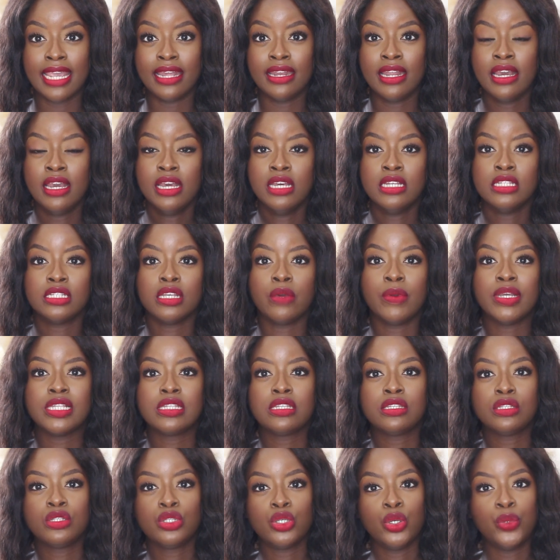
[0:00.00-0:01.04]
it. So
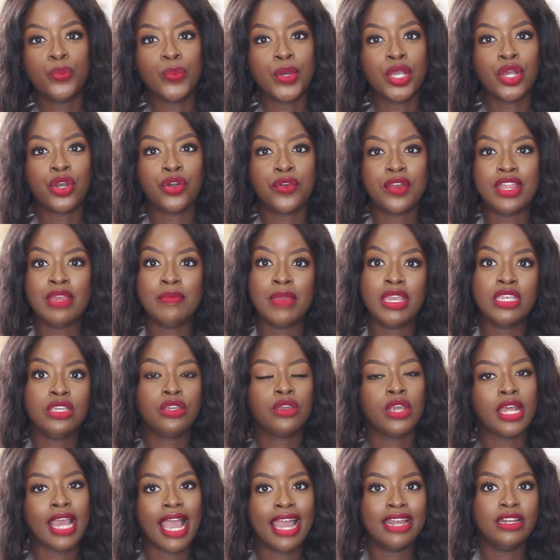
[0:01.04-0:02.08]
it's super creamy.
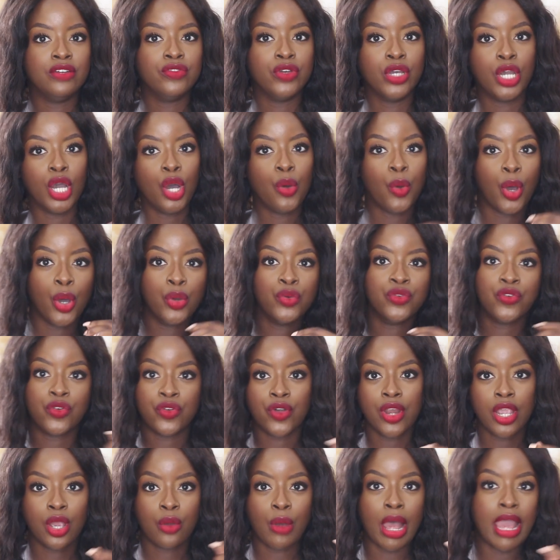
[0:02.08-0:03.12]
You can kind of go
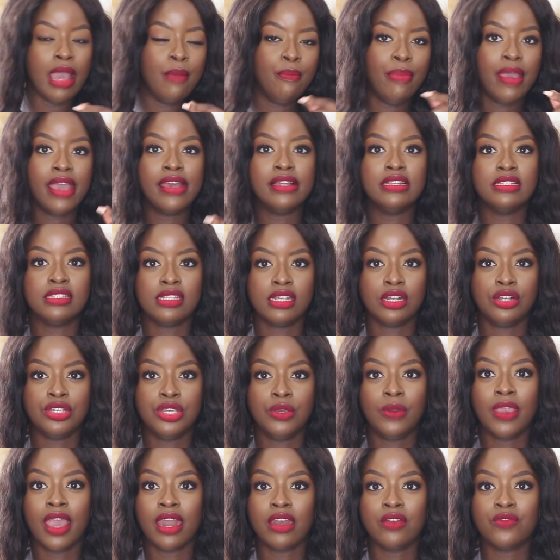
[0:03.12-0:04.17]
over it quite a bit until
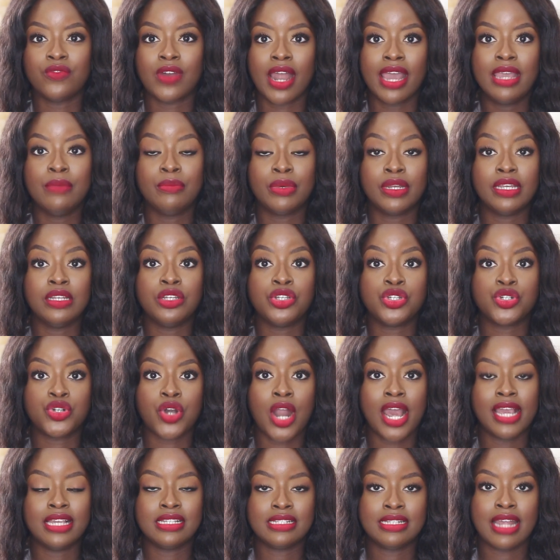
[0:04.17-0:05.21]
you get it right, but it
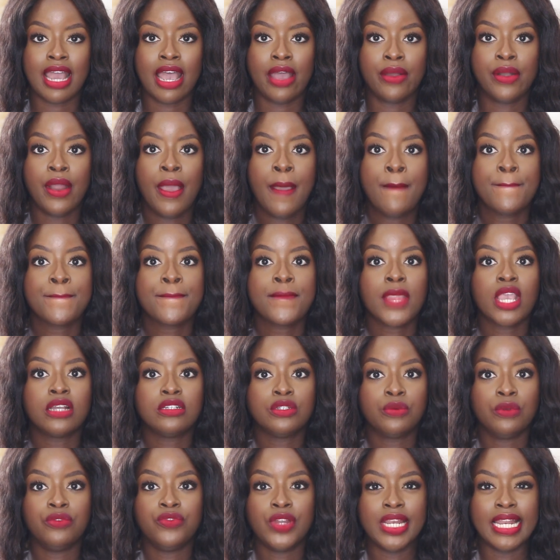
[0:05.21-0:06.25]
dries down
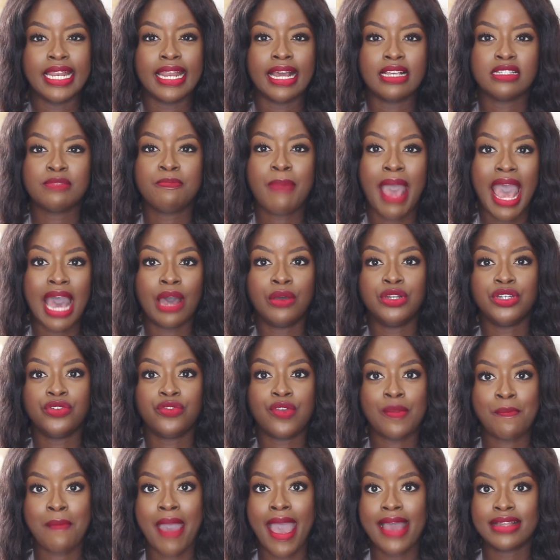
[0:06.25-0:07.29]
to a really nice
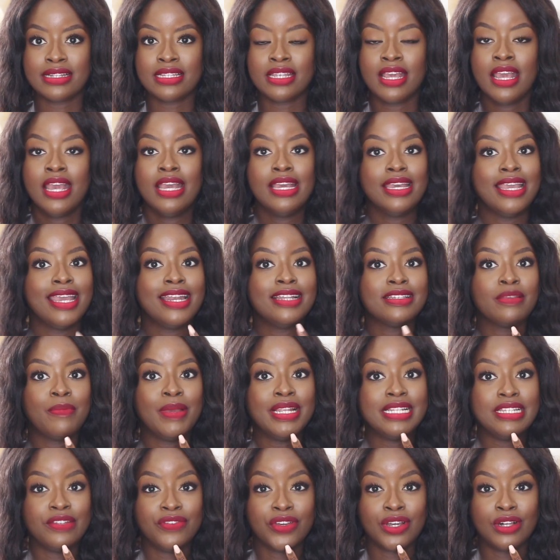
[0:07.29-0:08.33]
powdery matte. It is a
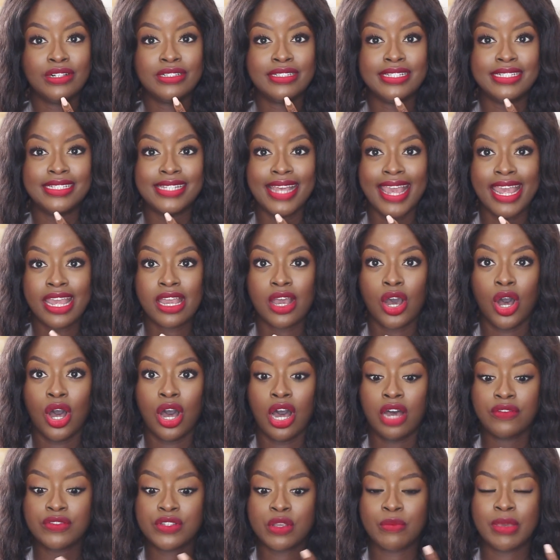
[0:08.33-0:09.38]
bit difficult to take
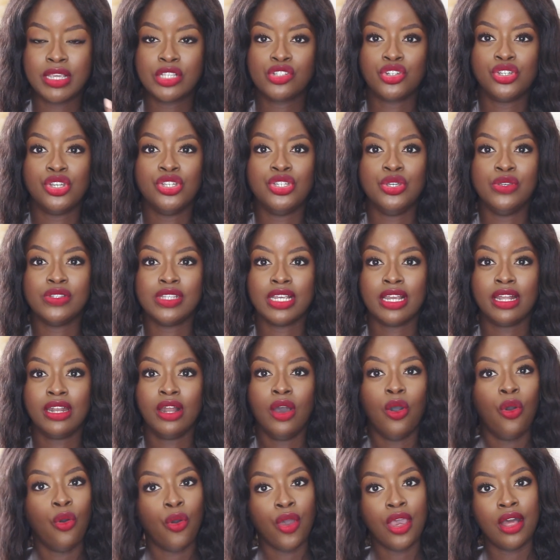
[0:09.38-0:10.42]
off, so make sure you're using
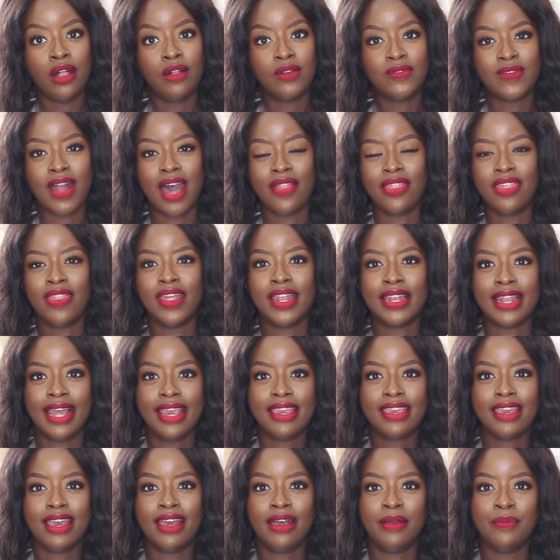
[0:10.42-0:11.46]
an oil rather than
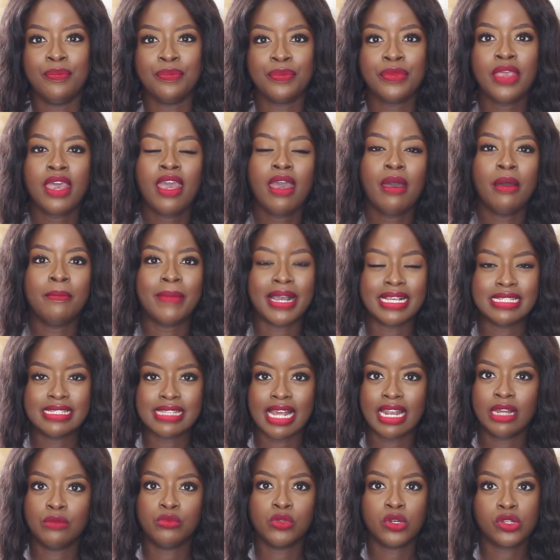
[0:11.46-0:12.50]
like a
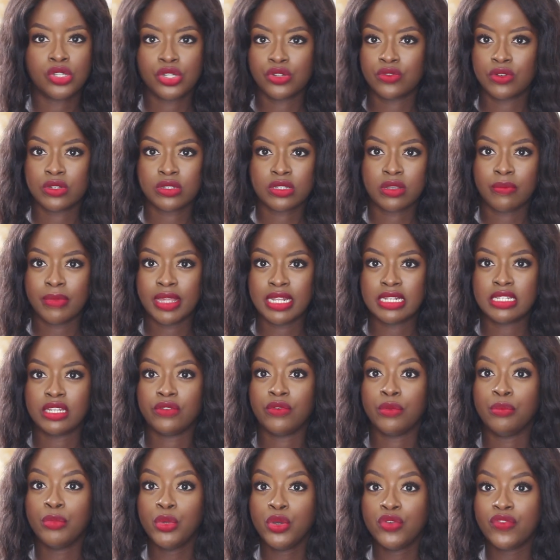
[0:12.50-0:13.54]
micellar water or something to
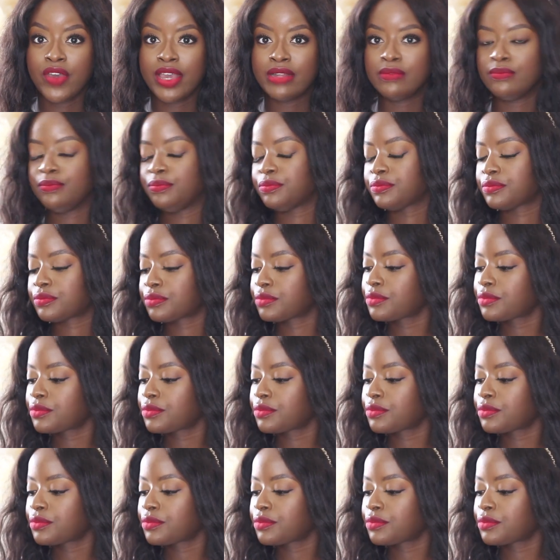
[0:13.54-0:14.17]
remove it.